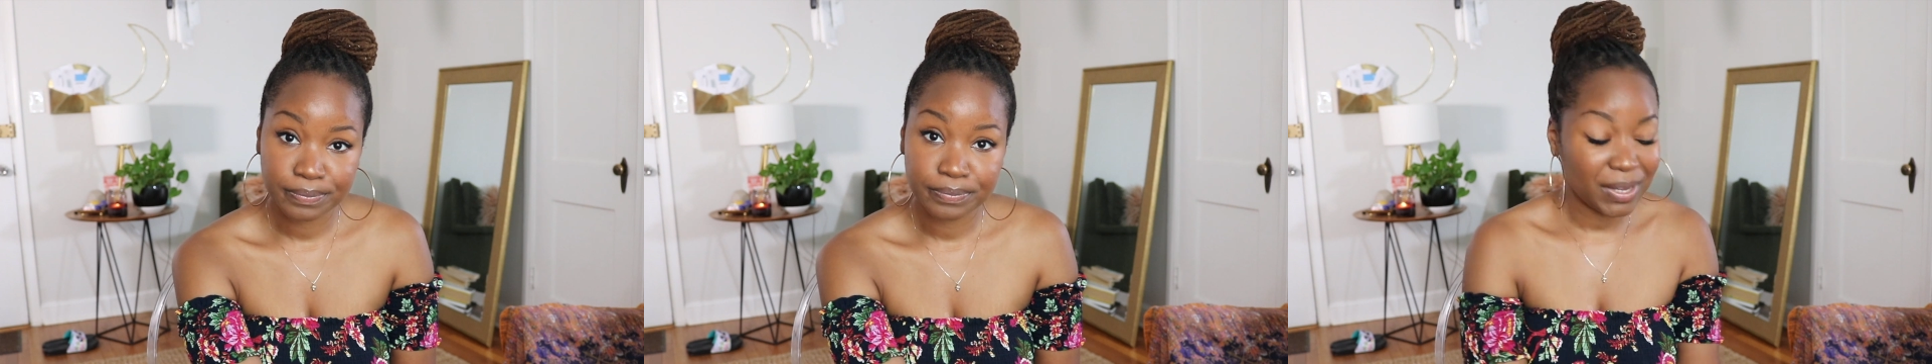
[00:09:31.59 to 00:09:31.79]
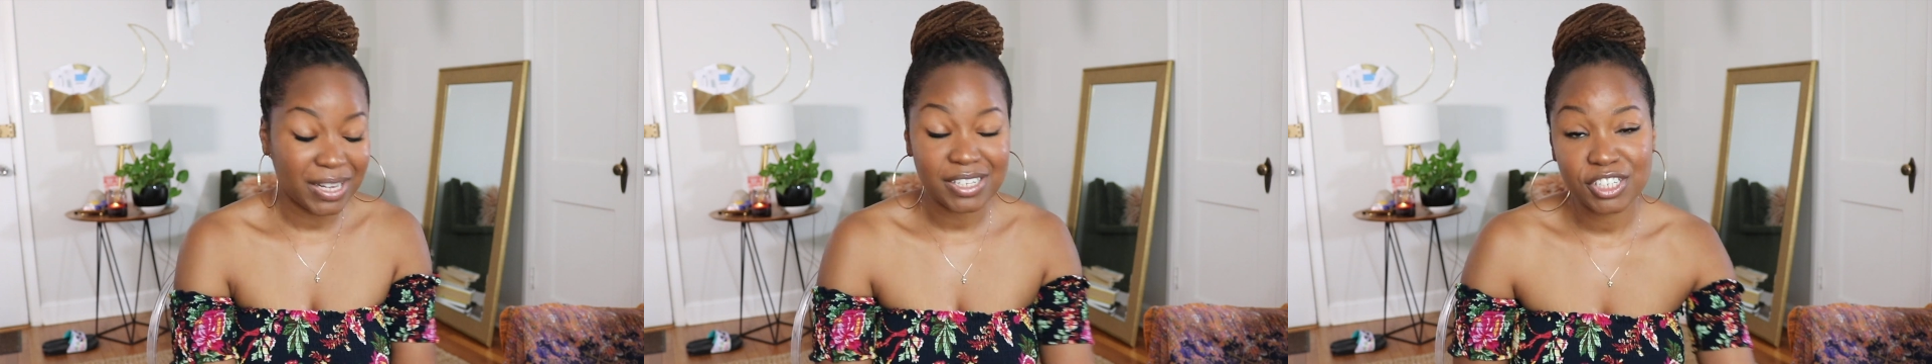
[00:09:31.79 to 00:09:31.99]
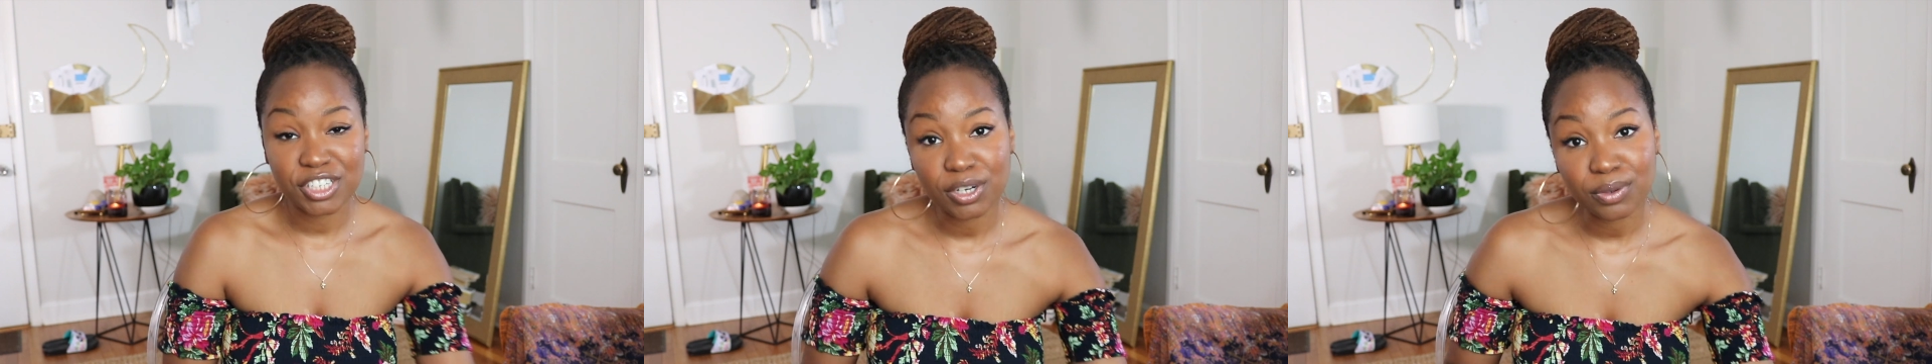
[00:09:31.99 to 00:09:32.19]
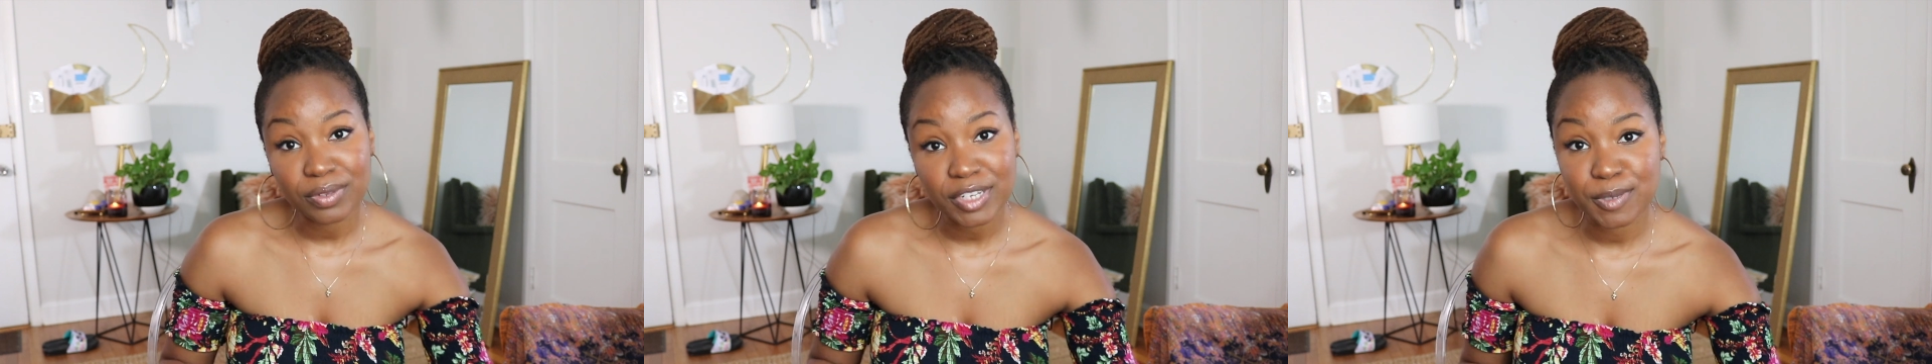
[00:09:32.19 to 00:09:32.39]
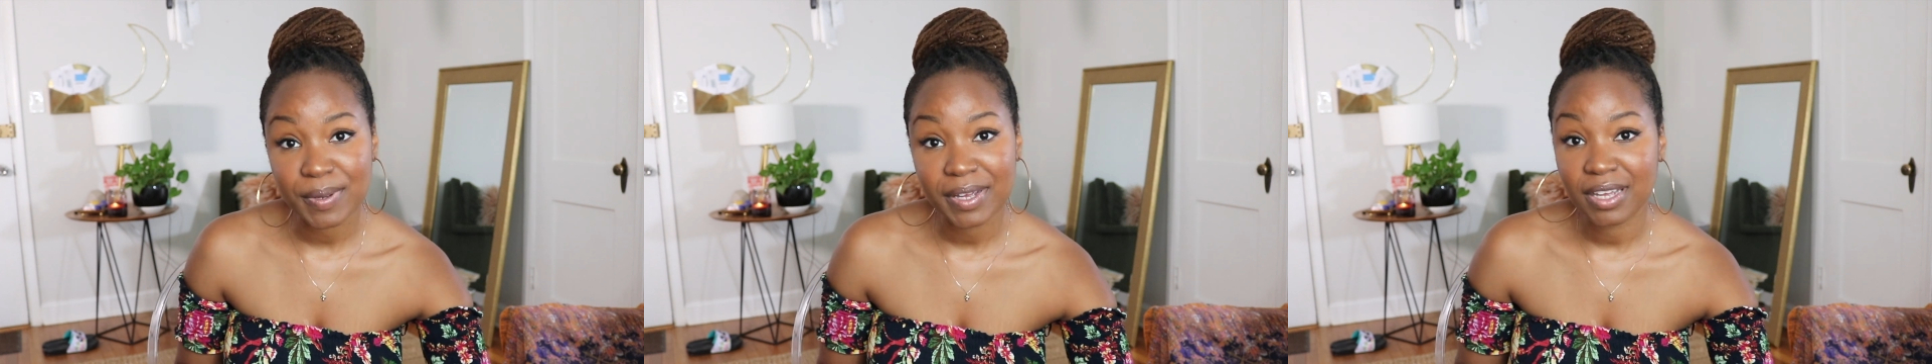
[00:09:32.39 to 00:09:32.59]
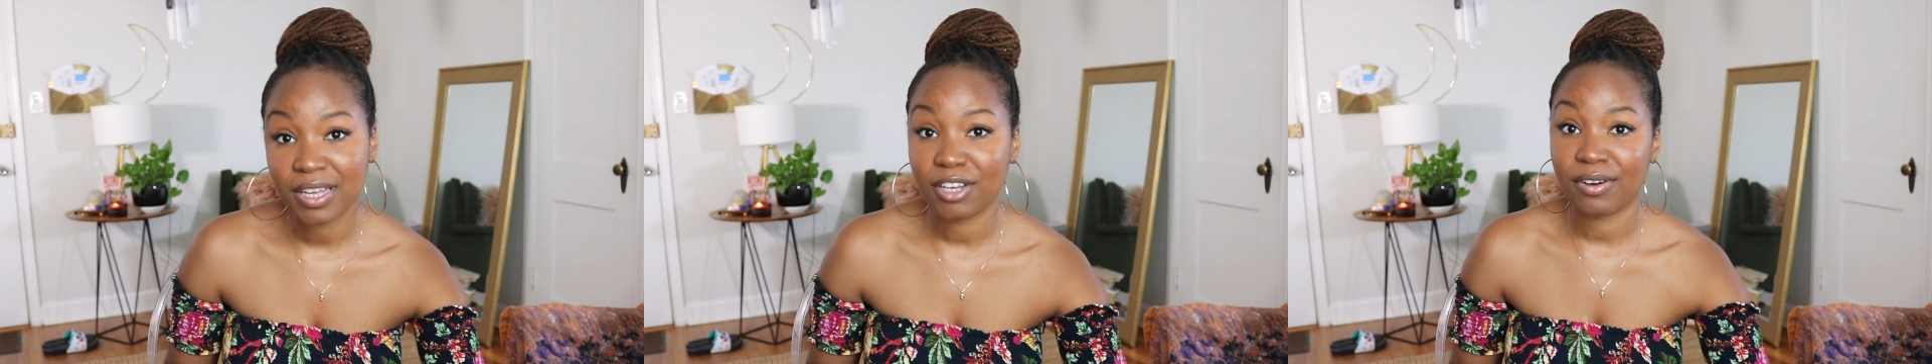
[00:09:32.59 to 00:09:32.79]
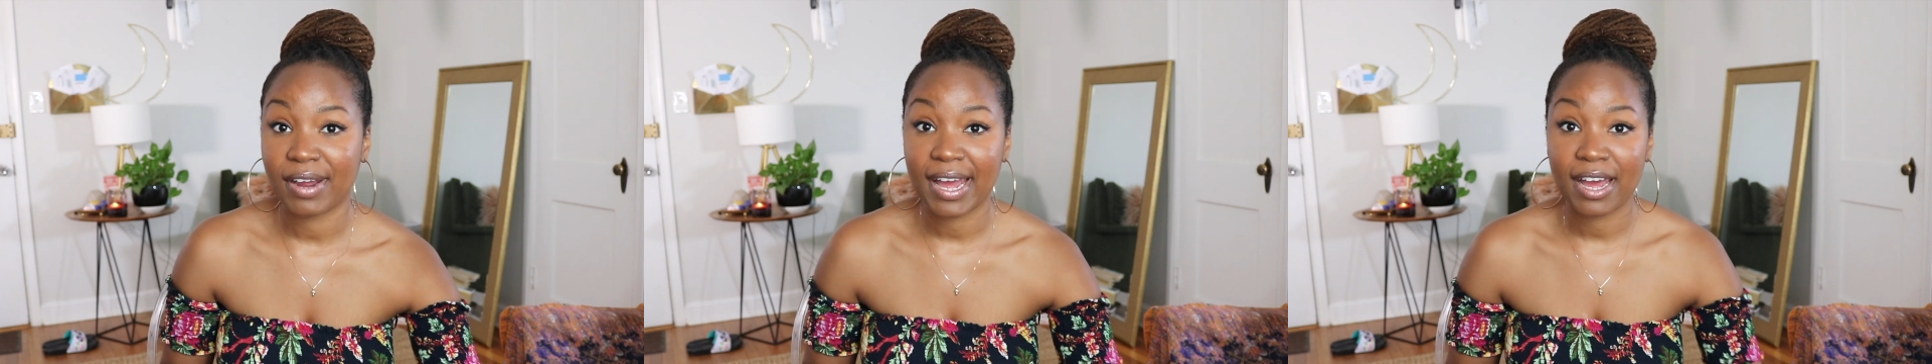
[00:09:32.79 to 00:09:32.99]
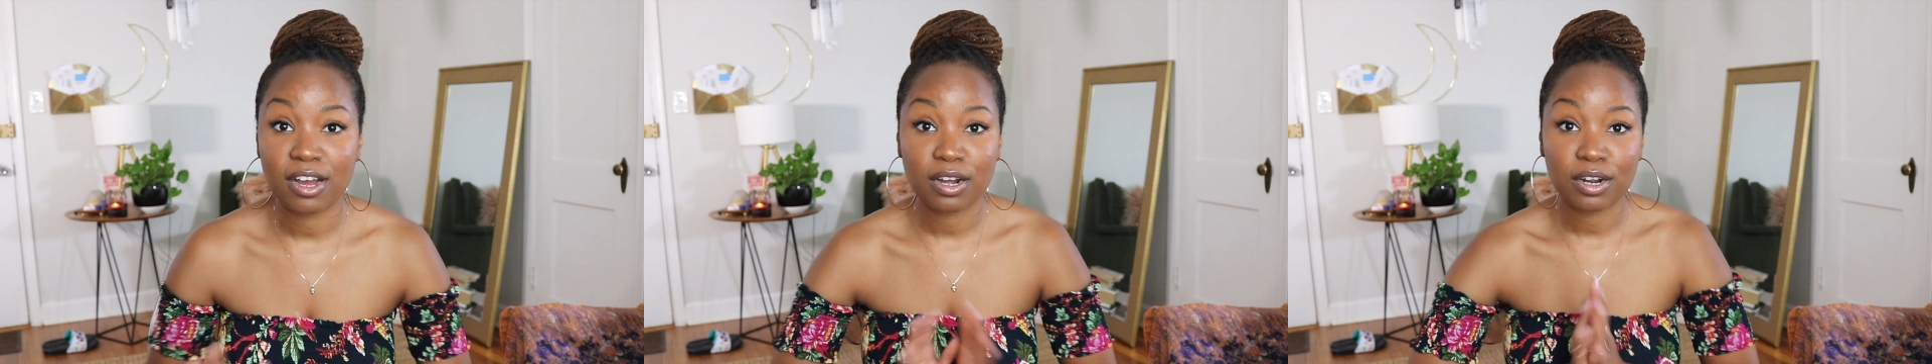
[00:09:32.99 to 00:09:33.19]
because generally speaking your
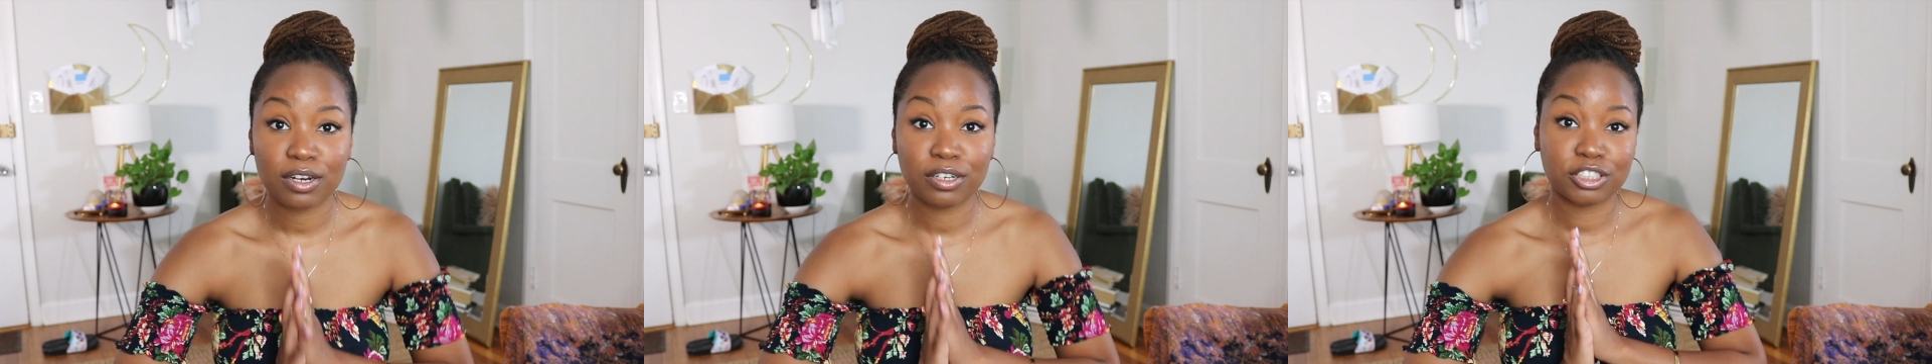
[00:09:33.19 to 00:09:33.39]
hair